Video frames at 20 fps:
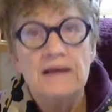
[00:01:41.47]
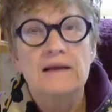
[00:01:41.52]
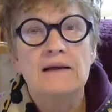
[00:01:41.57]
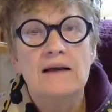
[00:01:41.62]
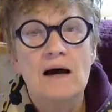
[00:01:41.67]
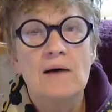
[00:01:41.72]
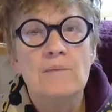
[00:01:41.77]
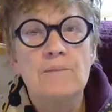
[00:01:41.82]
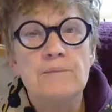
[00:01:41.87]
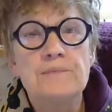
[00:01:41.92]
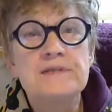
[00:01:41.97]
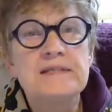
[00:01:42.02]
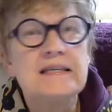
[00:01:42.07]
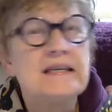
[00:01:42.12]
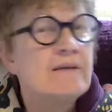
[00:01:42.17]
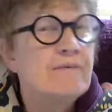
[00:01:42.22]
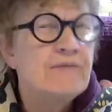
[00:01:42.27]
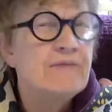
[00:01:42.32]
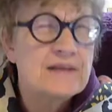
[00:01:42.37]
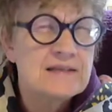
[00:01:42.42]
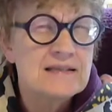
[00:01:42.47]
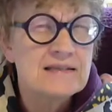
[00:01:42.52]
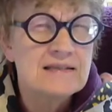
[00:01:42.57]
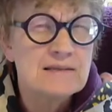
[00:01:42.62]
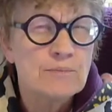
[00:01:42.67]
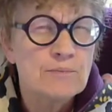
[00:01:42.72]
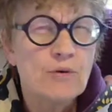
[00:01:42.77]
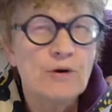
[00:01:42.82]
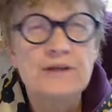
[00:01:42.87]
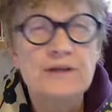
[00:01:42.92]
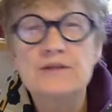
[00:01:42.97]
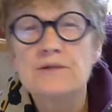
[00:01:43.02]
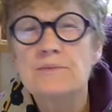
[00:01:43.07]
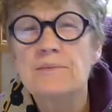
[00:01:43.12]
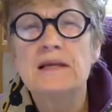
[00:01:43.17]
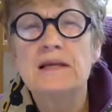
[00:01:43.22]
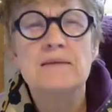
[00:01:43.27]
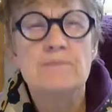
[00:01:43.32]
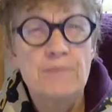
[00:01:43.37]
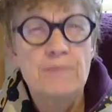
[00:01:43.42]
see if this is important to me,
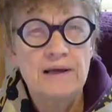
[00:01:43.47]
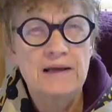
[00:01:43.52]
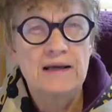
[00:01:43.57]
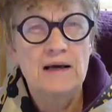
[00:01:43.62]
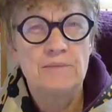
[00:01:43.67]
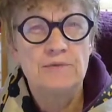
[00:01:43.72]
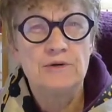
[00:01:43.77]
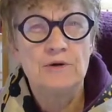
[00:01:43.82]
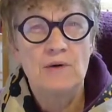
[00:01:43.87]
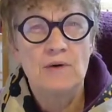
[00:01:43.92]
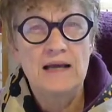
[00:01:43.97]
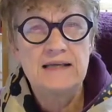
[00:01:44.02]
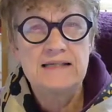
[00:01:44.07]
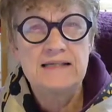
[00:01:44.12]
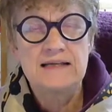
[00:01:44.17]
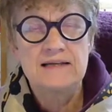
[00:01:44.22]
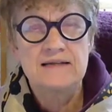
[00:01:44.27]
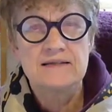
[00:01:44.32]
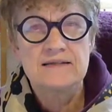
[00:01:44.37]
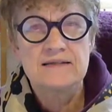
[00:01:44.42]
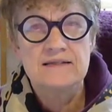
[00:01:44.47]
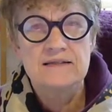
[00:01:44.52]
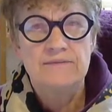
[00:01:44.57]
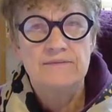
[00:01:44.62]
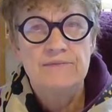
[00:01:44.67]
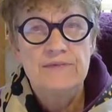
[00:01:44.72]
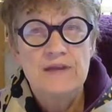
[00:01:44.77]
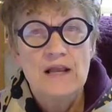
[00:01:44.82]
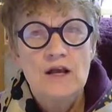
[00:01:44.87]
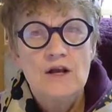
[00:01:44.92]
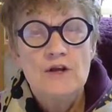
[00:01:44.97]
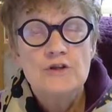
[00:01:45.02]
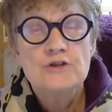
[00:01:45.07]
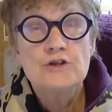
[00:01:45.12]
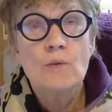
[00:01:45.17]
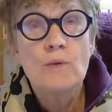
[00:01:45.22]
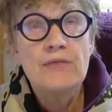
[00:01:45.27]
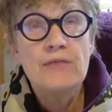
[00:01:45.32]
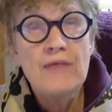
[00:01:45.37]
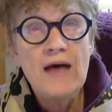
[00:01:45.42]
pick up new ideas. So with
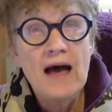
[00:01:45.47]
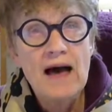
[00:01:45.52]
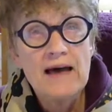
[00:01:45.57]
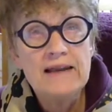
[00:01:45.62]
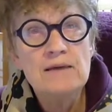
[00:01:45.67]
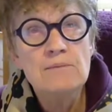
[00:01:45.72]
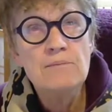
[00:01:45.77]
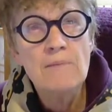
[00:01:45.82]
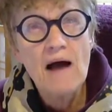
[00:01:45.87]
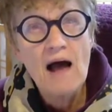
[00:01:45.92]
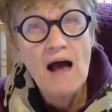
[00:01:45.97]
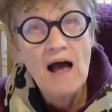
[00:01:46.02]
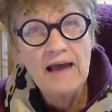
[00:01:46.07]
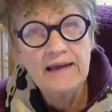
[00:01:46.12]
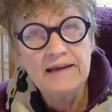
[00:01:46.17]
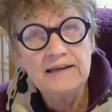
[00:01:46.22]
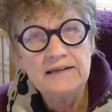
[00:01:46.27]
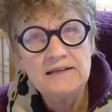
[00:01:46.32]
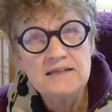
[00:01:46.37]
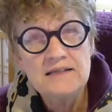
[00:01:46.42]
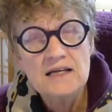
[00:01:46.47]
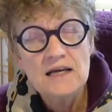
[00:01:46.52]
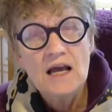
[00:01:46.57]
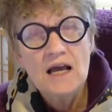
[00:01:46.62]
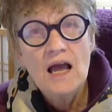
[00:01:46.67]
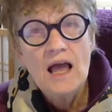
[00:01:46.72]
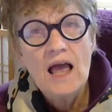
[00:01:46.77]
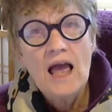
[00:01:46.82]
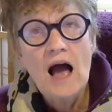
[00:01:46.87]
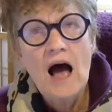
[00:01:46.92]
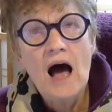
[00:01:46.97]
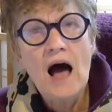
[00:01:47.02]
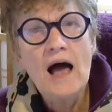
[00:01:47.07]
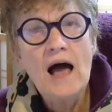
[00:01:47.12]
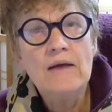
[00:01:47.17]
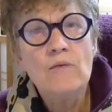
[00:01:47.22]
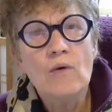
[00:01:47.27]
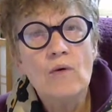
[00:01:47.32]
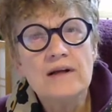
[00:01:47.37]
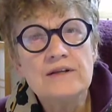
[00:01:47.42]
that in mind, I
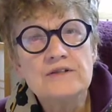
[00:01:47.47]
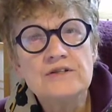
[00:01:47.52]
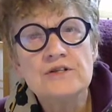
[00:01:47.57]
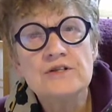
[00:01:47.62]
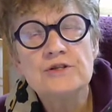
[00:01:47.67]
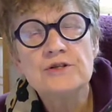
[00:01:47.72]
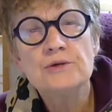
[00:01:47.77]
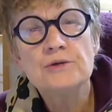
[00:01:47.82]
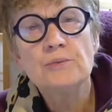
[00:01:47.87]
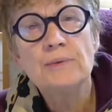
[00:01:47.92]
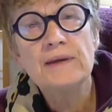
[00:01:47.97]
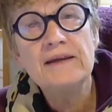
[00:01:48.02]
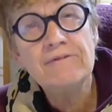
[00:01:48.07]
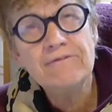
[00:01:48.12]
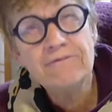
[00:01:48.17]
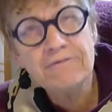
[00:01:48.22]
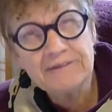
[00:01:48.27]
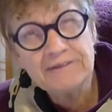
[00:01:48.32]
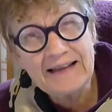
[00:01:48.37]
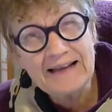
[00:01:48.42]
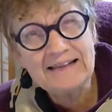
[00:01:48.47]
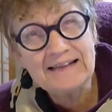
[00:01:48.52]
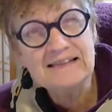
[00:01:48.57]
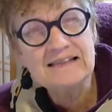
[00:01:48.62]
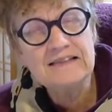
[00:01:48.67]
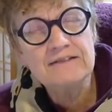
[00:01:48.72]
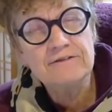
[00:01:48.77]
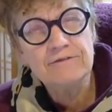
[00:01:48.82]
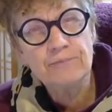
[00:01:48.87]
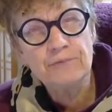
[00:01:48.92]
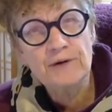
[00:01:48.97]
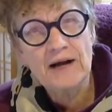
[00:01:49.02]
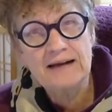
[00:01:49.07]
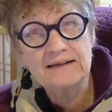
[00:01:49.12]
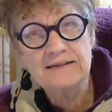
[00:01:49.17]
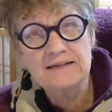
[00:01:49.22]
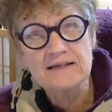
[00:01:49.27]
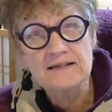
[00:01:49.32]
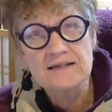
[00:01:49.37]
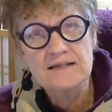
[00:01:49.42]
want to do reflective
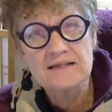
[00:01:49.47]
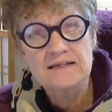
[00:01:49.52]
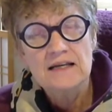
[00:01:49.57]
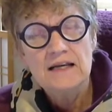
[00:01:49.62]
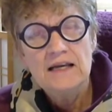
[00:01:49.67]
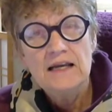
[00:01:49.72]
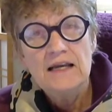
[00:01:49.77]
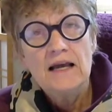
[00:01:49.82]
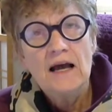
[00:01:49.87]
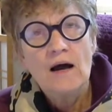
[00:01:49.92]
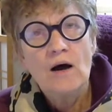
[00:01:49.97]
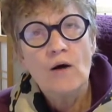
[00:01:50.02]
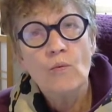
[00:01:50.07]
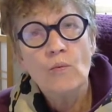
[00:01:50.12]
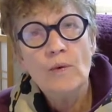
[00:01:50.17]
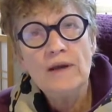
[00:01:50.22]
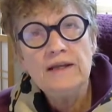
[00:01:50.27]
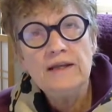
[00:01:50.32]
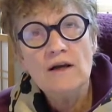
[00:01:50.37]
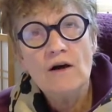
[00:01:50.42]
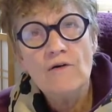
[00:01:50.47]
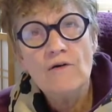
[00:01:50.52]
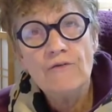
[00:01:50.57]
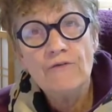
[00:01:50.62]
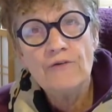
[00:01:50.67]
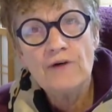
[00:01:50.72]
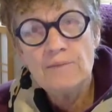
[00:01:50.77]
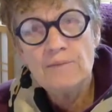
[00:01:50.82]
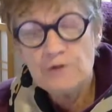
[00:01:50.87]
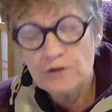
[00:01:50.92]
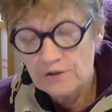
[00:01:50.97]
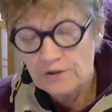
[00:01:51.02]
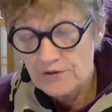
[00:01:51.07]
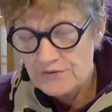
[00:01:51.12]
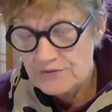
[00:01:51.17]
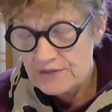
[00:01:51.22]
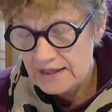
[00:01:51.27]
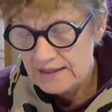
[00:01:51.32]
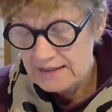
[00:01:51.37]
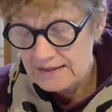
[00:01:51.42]
practice. We know from
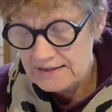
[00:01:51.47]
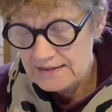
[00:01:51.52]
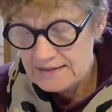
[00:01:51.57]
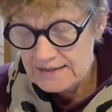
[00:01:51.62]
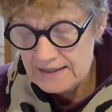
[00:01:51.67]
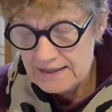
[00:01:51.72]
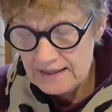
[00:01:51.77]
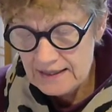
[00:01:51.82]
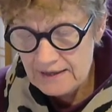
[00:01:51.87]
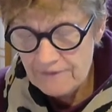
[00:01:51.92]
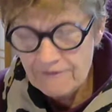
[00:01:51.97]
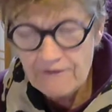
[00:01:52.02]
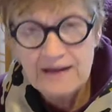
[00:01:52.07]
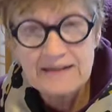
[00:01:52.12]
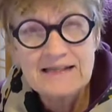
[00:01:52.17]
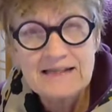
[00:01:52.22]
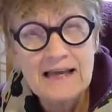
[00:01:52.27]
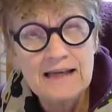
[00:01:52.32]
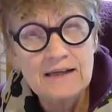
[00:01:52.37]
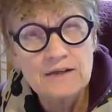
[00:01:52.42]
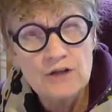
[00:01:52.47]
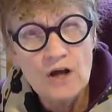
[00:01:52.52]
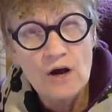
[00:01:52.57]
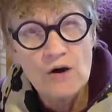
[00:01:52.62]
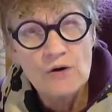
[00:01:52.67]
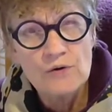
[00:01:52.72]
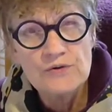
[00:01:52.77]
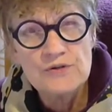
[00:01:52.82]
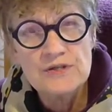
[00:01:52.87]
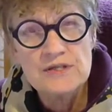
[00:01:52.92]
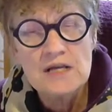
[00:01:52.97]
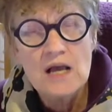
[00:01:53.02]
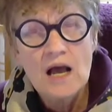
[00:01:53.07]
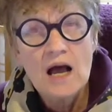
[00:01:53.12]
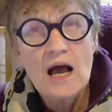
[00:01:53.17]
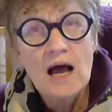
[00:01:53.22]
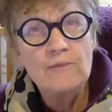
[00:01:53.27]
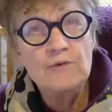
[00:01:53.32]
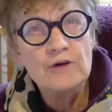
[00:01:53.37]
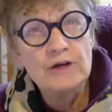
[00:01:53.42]
neuroscience that if I take notes, I'm
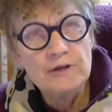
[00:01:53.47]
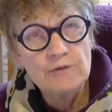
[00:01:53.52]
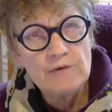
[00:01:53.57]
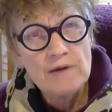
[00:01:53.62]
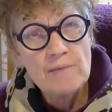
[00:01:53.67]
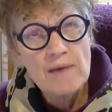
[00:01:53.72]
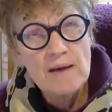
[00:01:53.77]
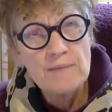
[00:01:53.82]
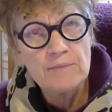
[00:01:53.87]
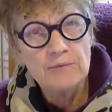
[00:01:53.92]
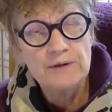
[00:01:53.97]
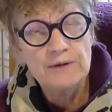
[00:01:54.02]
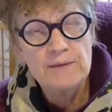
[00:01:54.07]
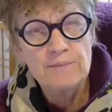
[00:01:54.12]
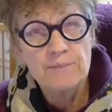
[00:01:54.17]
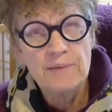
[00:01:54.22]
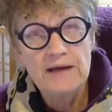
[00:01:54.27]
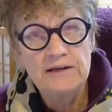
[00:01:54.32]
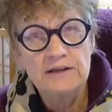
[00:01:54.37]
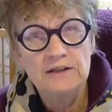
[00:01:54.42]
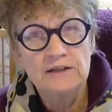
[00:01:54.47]
going to remember it better.